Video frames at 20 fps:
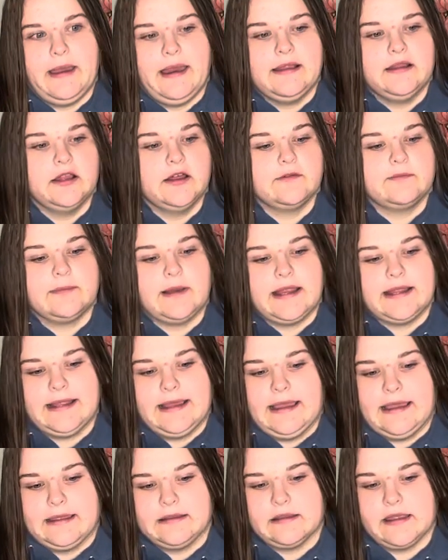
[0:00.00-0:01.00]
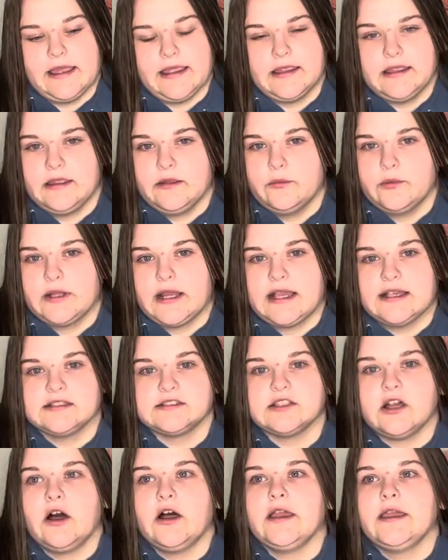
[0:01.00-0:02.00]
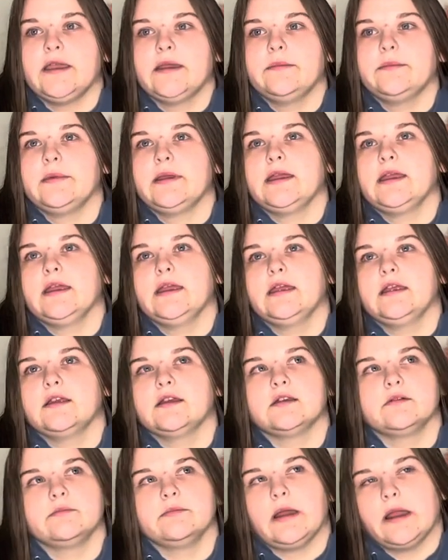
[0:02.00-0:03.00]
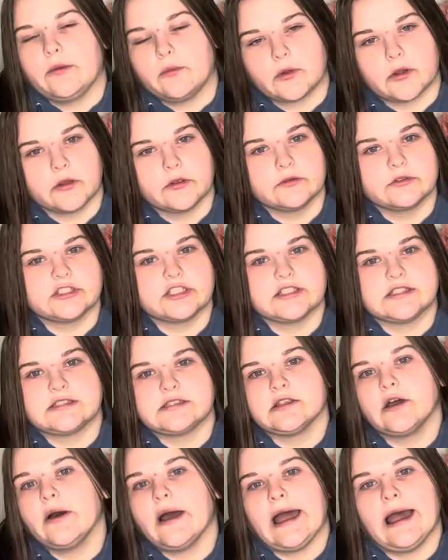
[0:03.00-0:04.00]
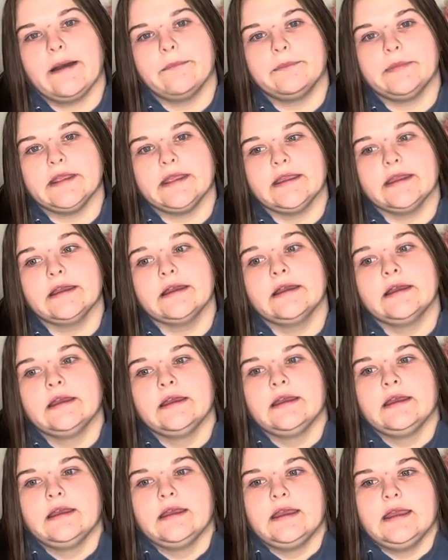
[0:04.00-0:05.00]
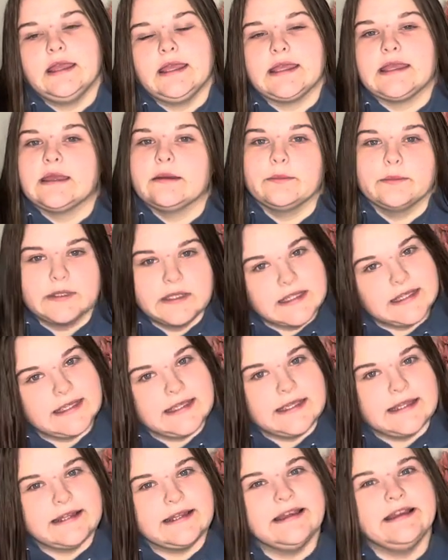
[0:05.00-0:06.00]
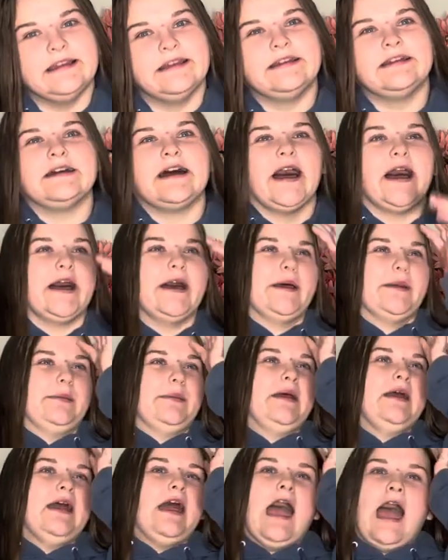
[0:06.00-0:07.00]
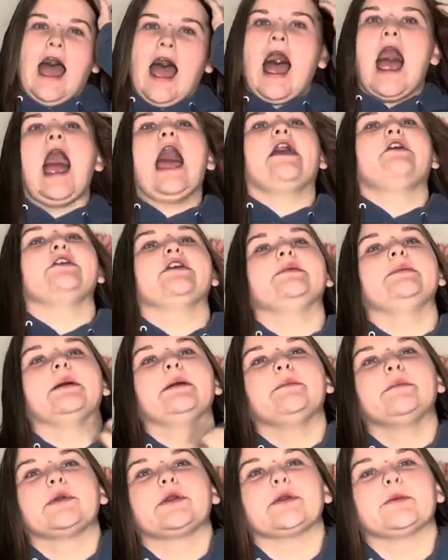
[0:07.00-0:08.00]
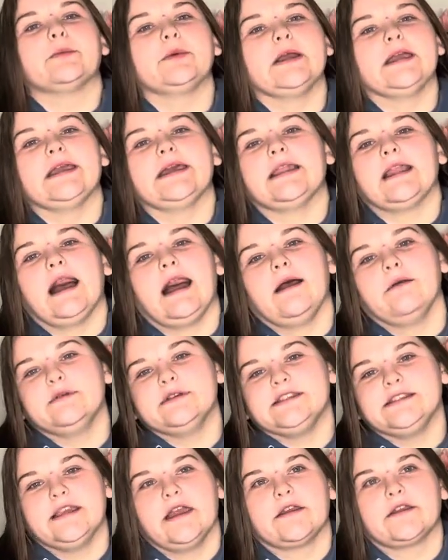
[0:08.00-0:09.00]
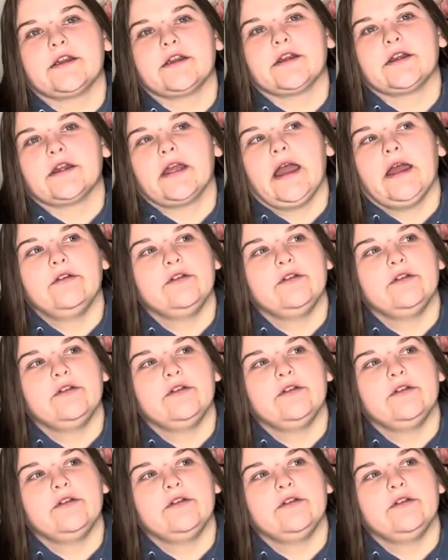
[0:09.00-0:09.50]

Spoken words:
loved my dad. Like, when I saw him, my world was just so happy and complete. I remember when I was younger, I